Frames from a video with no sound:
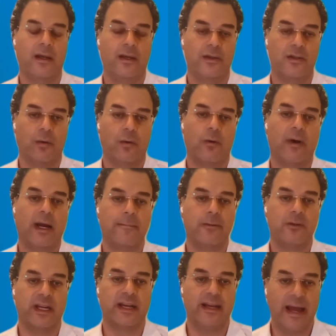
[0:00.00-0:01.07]
So we were able
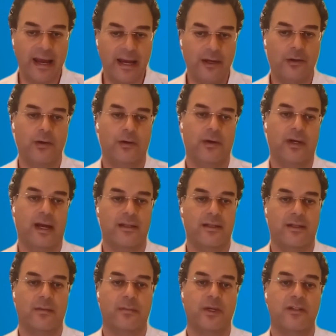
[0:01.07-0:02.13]
to gain new
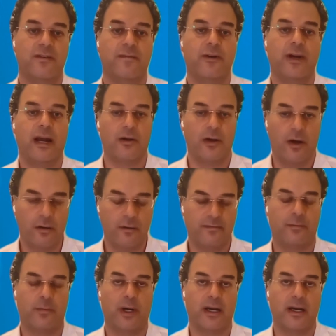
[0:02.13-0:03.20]
customers for our COVID
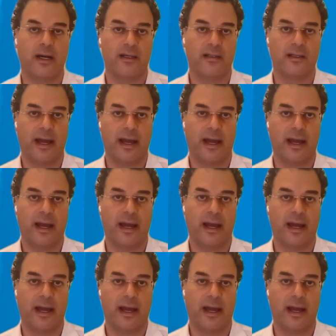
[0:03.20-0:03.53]
product.